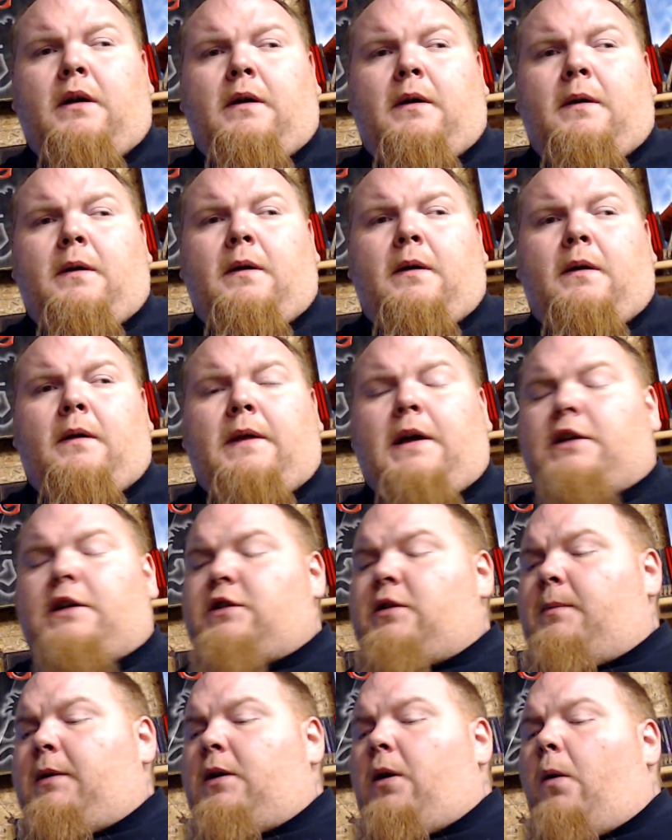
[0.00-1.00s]
That should be
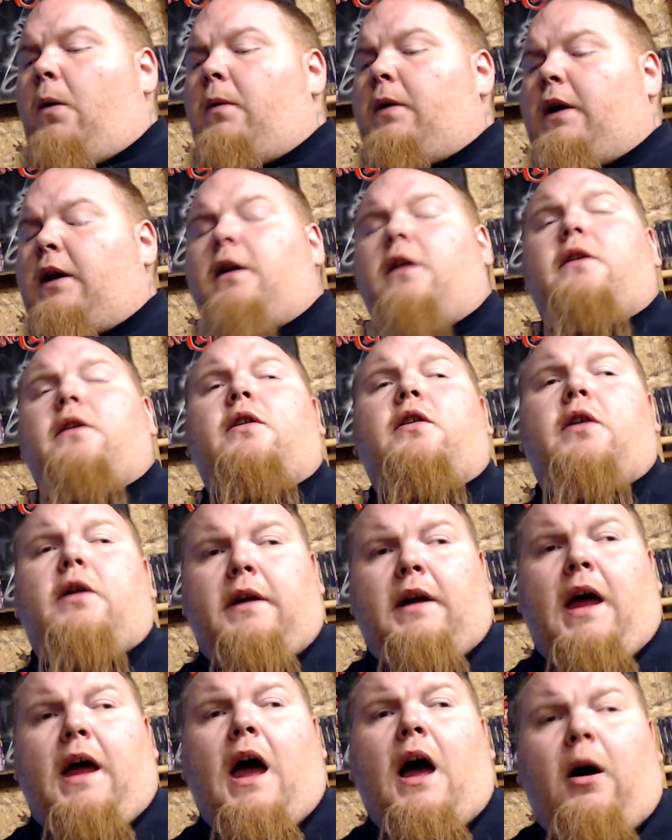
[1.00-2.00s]
going into the hood and
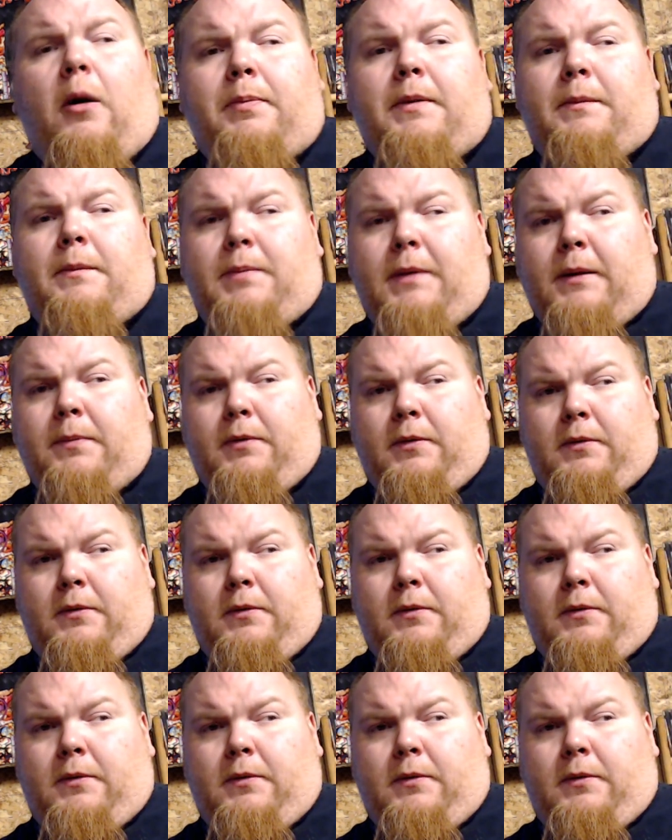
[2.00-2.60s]
helping people.